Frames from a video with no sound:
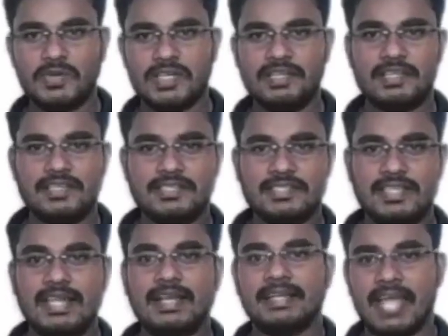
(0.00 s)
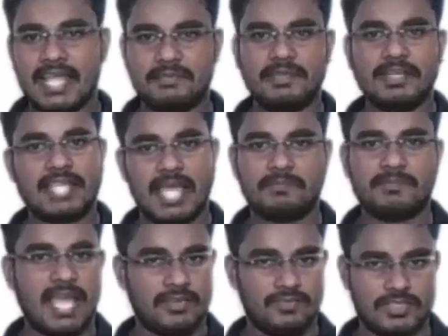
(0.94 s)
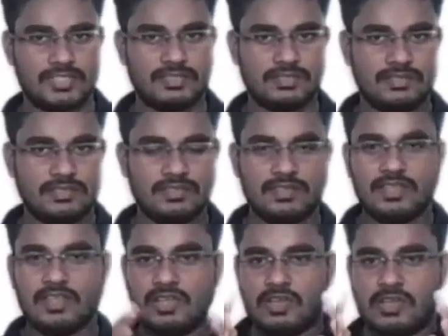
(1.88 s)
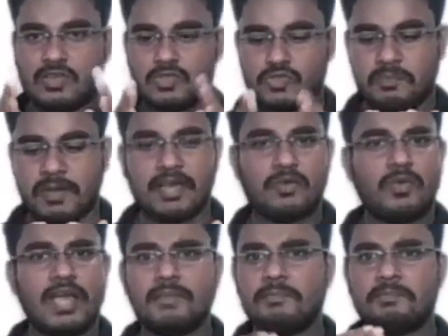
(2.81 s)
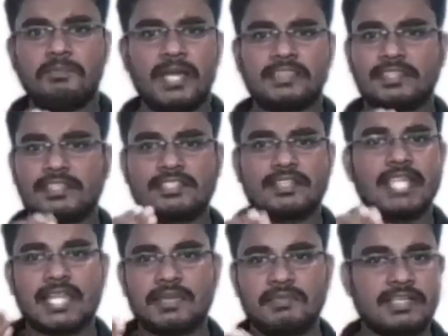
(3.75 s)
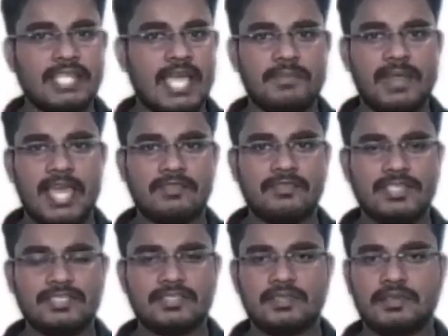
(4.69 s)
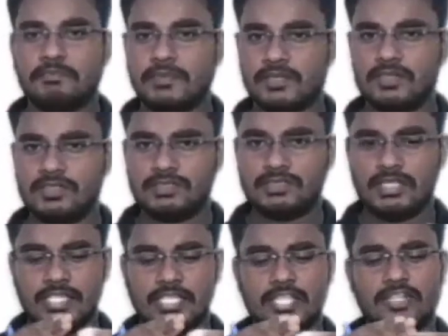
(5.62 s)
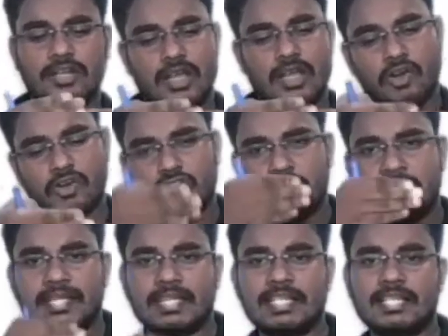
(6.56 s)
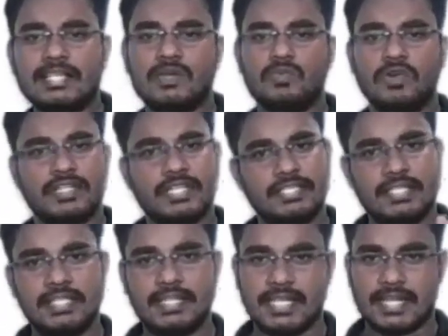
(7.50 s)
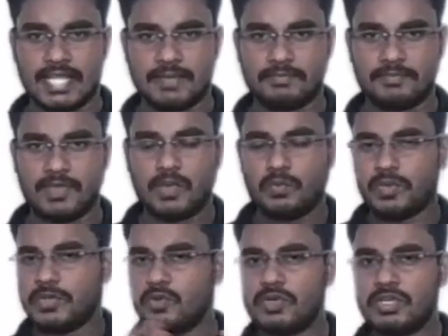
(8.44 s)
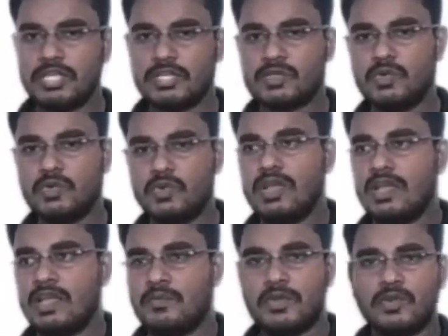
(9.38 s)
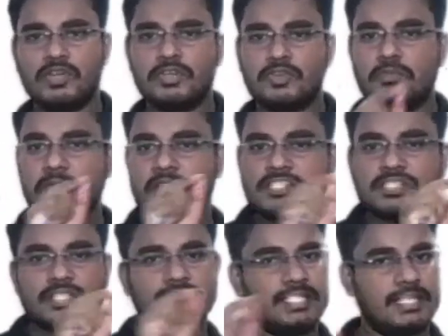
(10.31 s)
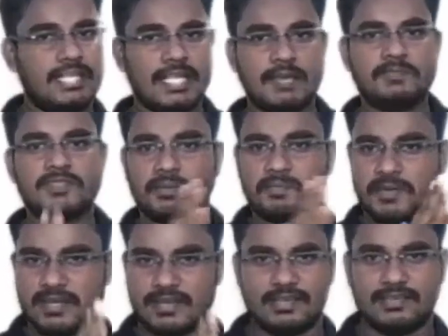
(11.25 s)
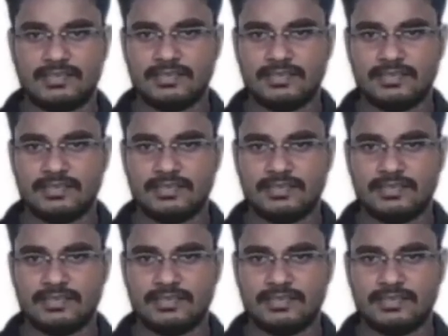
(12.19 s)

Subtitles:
one is dynamic type language. So why Python is a dynamic type language? Because it automatically converting the data type. We don't need to mention the data type separately.